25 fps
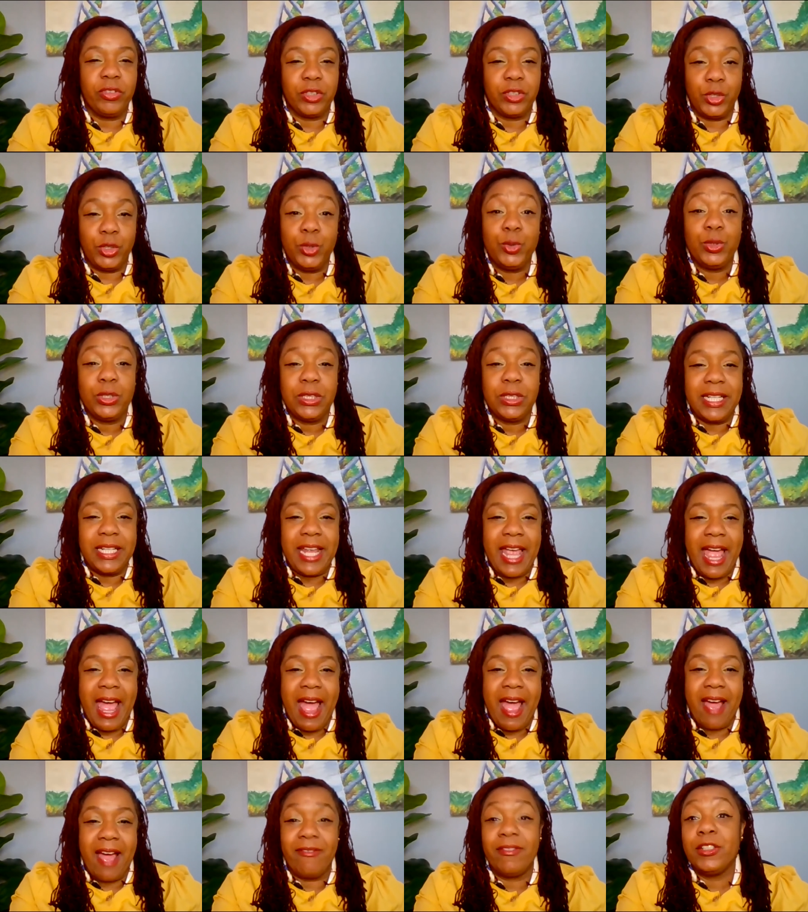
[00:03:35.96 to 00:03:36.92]
usually
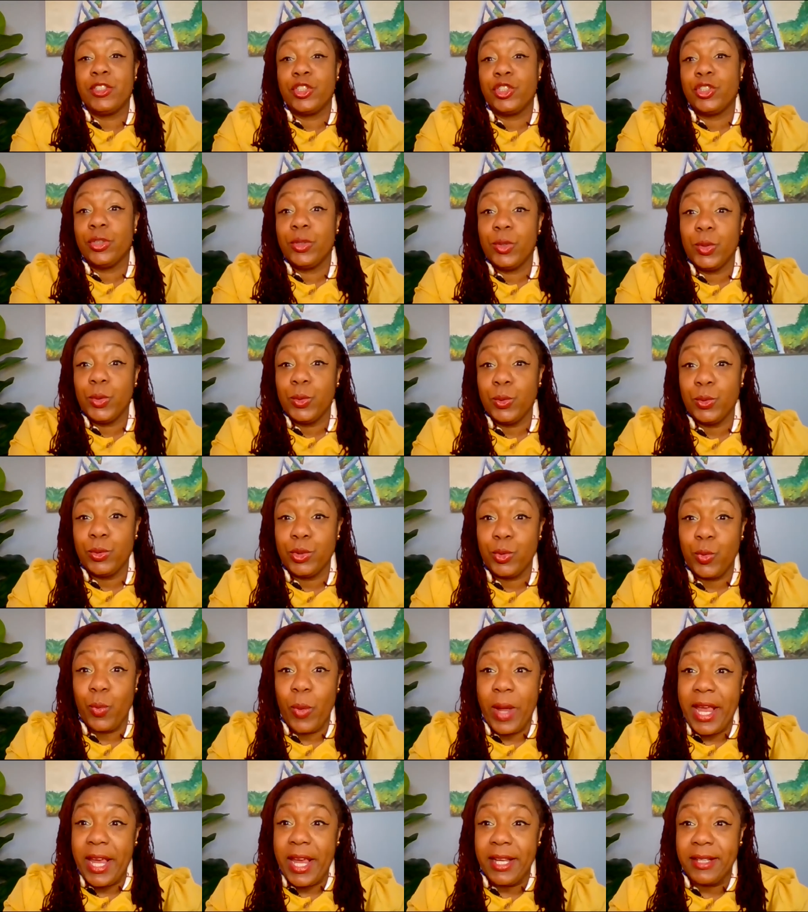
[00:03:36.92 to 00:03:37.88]
have is to lose
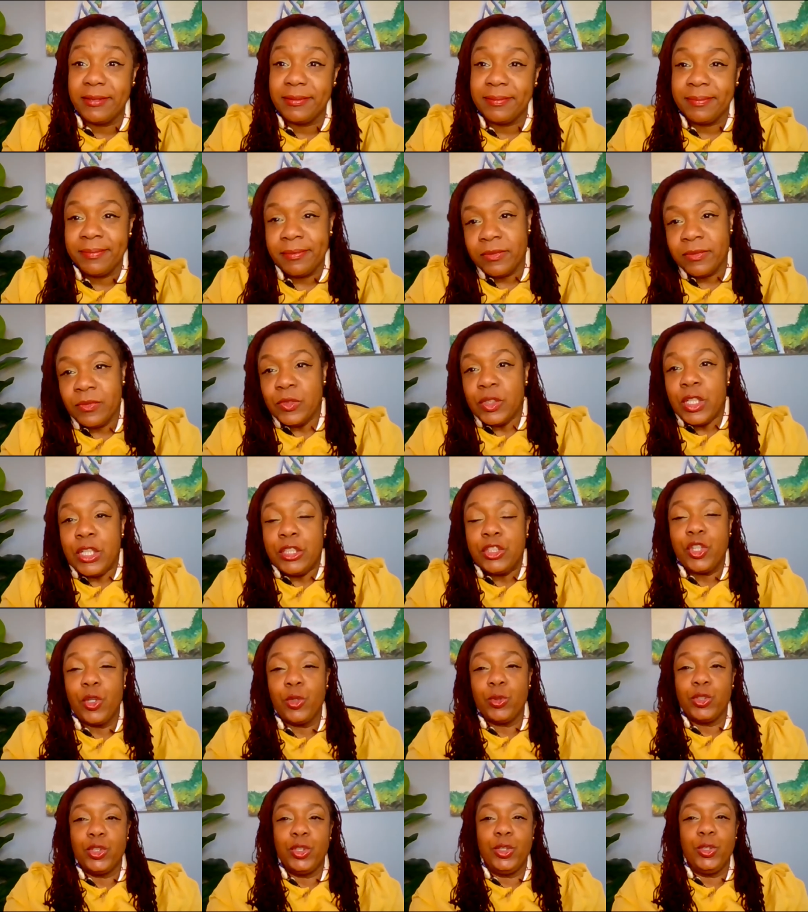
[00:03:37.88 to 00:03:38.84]
weight.
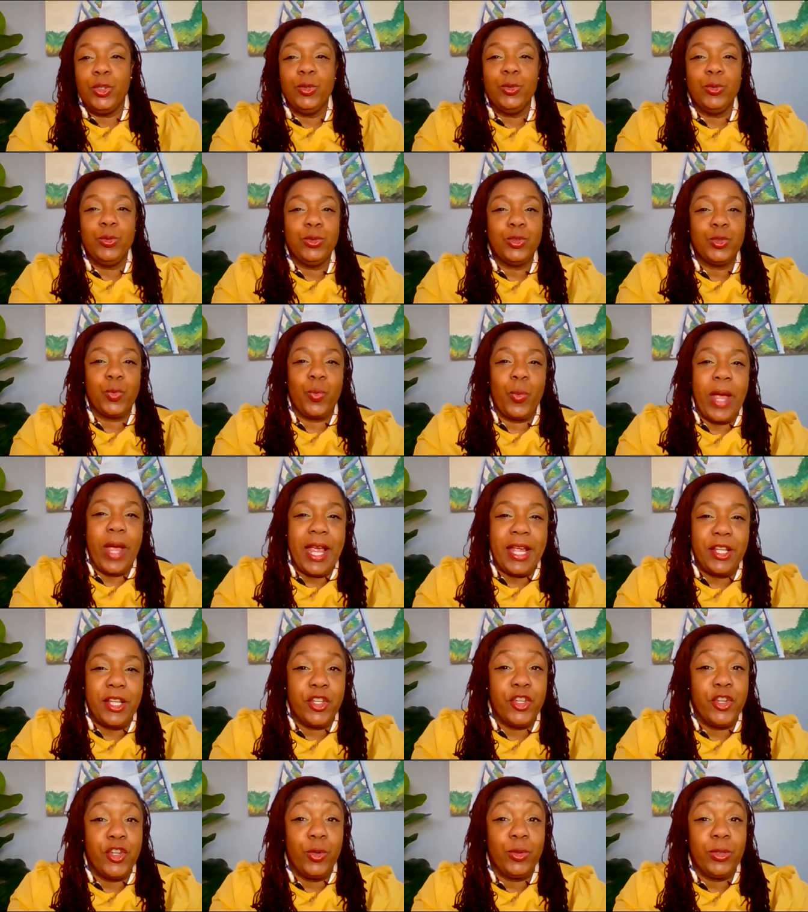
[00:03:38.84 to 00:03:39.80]
So to lose
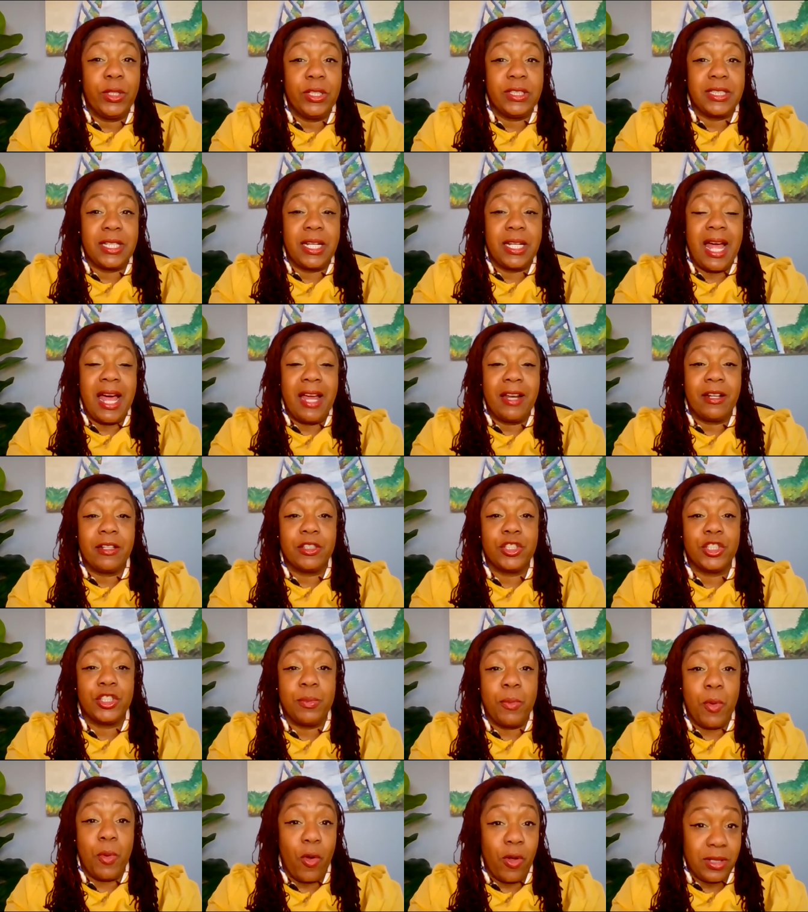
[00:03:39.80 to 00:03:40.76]
weight, you know, there's a lot of
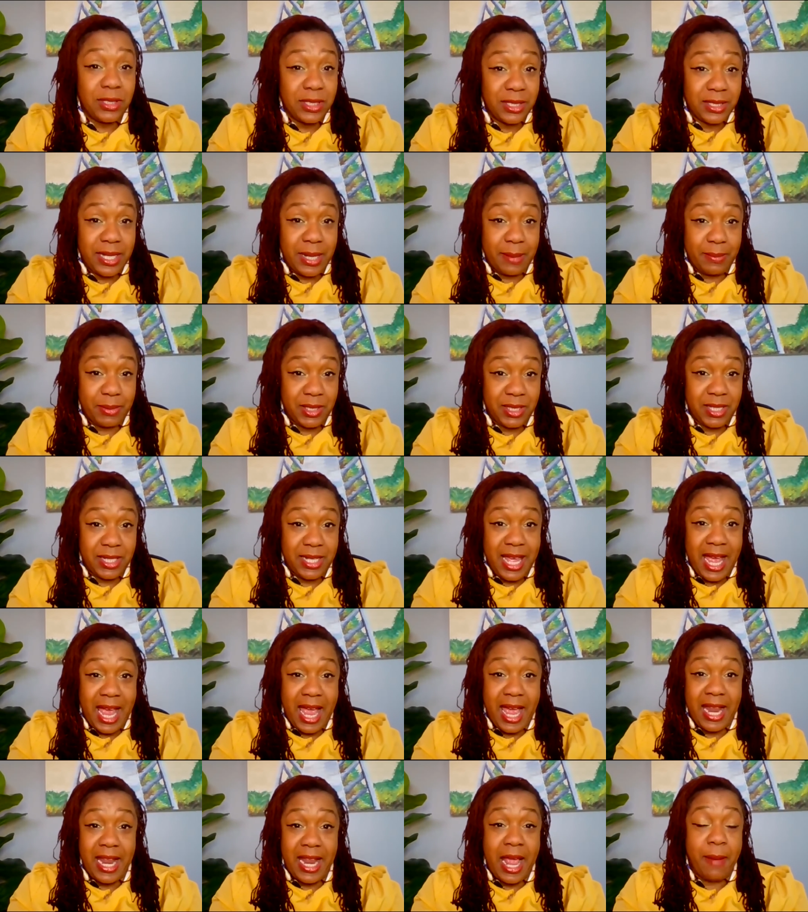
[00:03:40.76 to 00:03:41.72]
small steps to
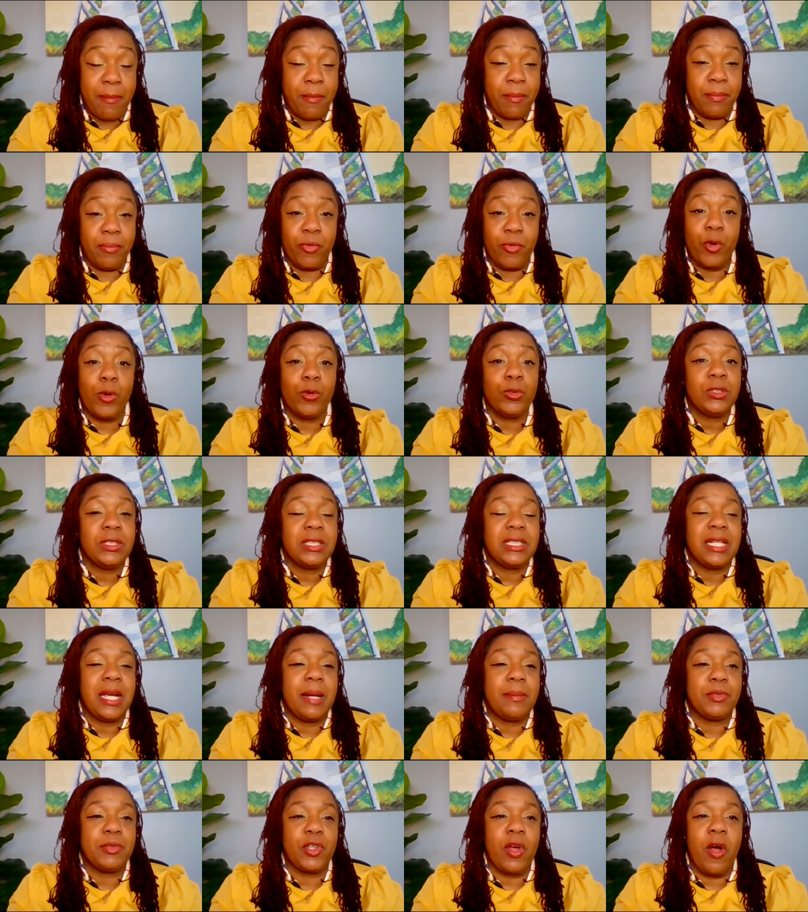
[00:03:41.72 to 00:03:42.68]
that. And those
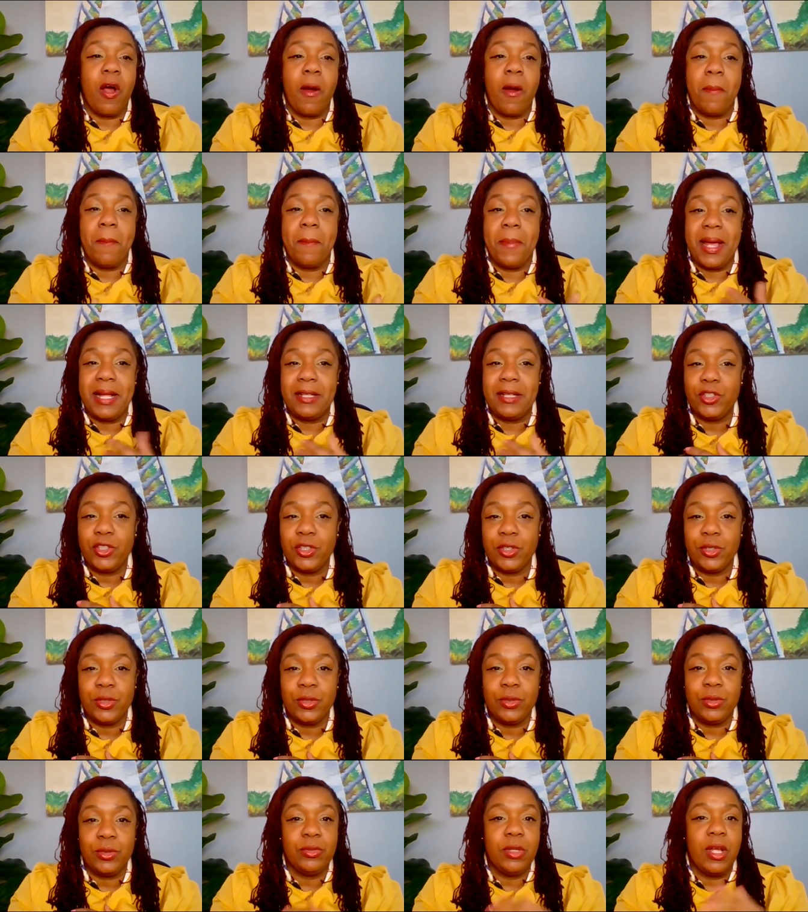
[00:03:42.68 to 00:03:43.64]
steps are
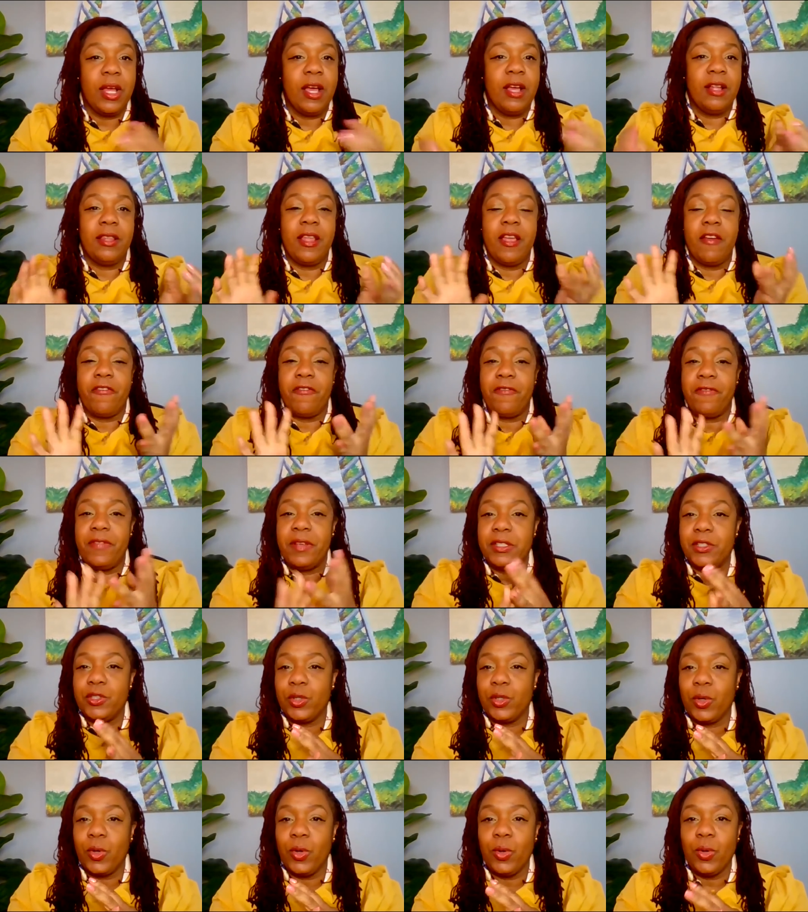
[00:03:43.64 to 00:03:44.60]
mental, they're
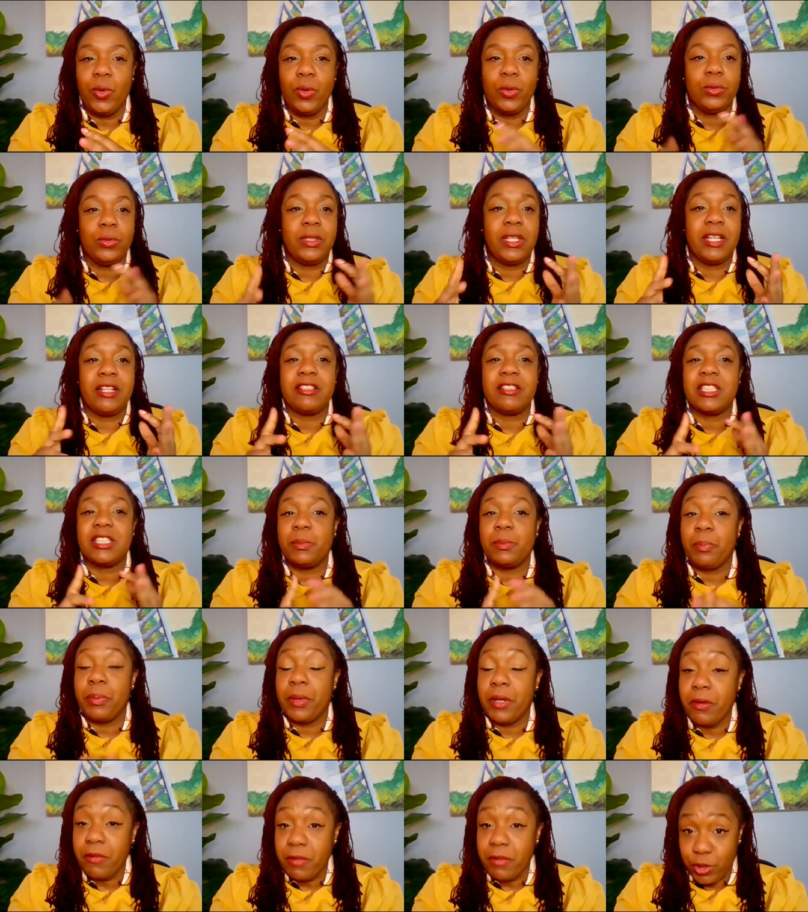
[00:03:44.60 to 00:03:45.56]
physical, they're
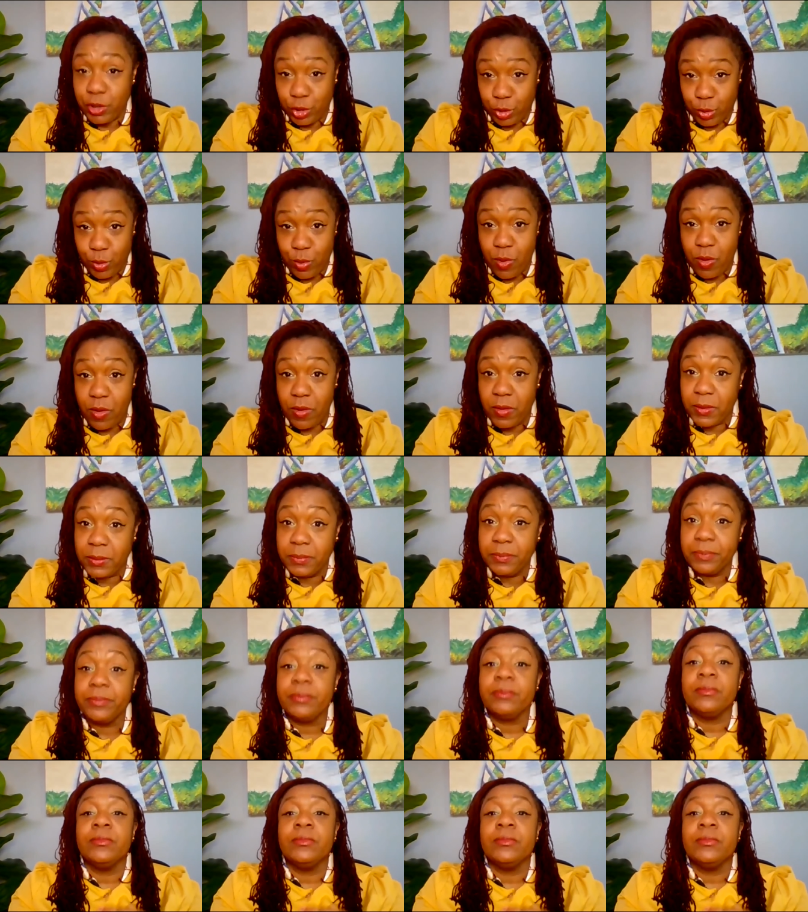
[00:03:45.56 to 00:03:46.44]
spiritual